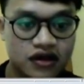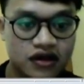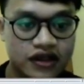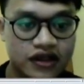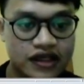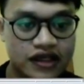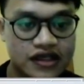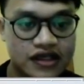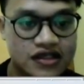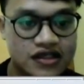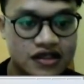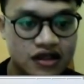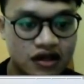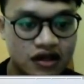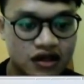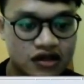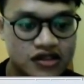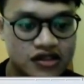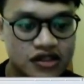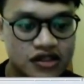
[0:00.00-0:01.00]
is
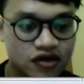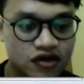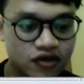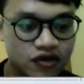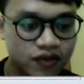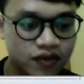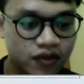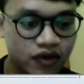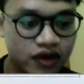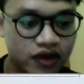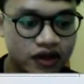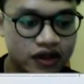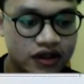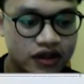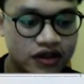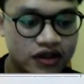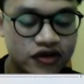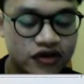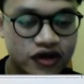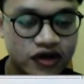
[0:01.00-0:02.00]

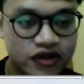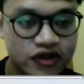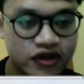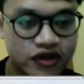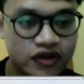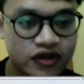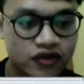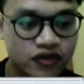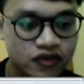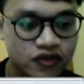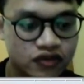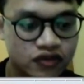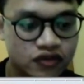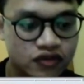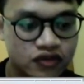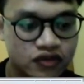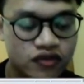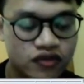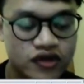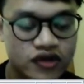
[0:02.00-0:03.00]
0.332,
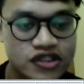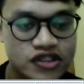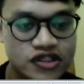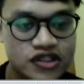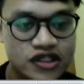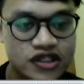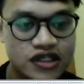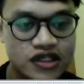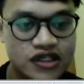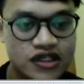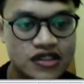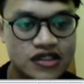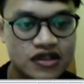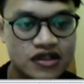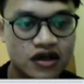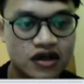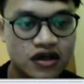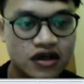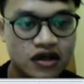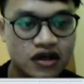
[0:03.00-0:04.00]
which is
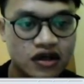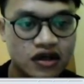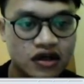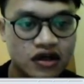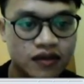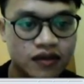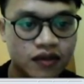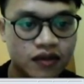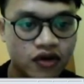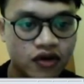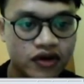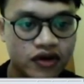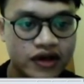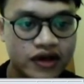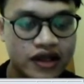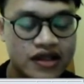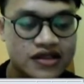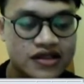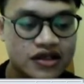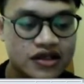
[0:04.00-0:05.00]
more
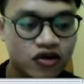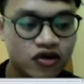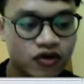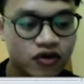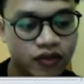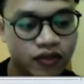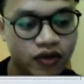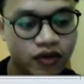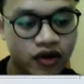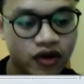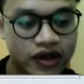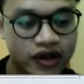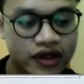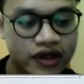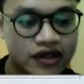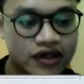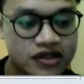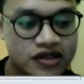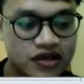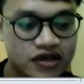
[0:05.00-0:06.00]
than
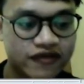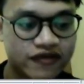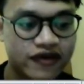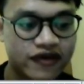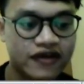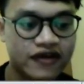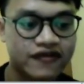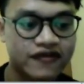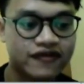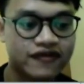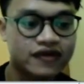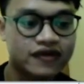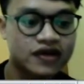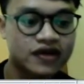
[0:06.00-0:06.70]
0.05,